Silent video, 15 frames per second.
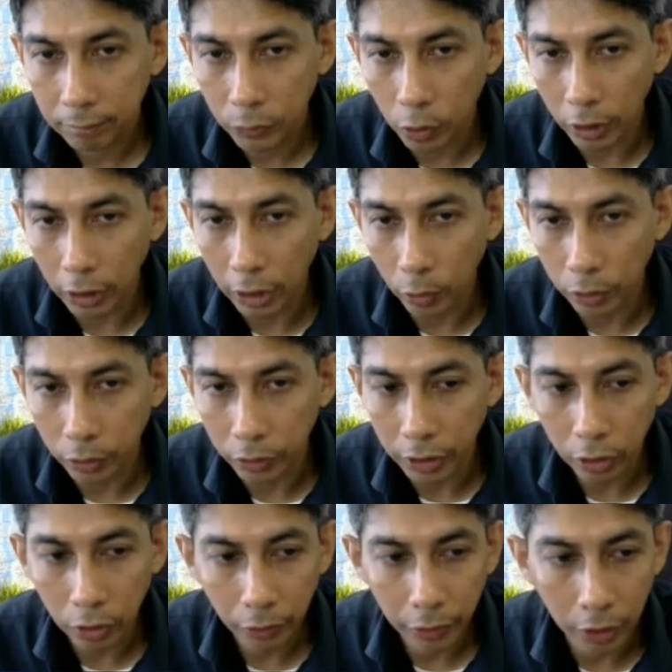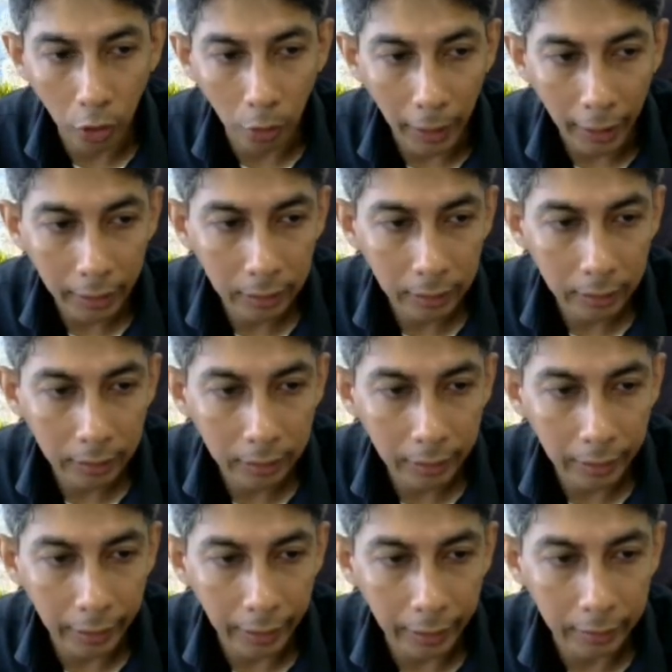not equal to 0, we go back
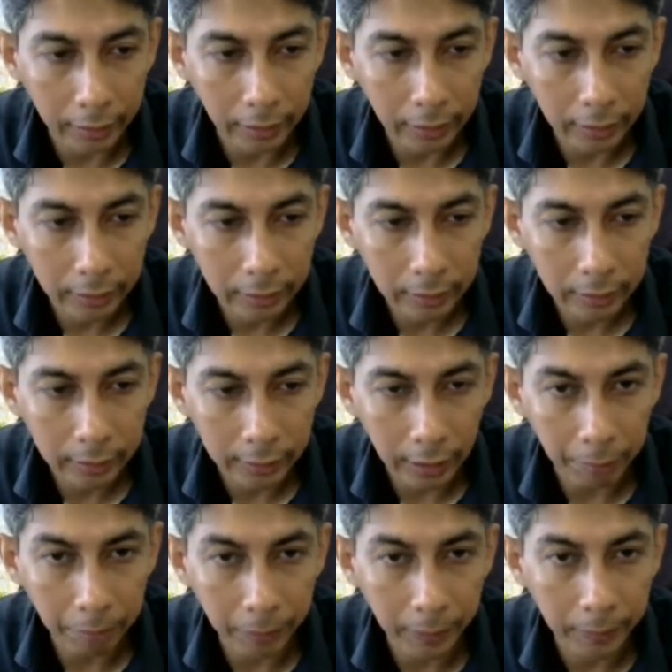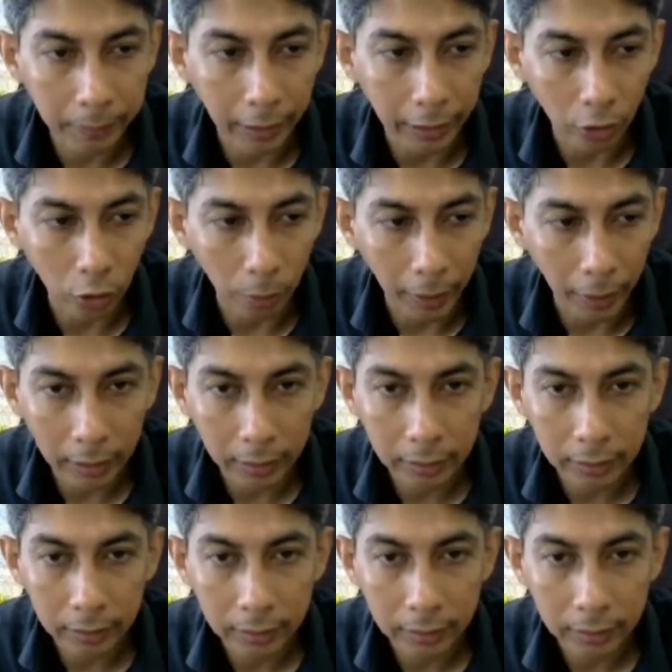and sub and go back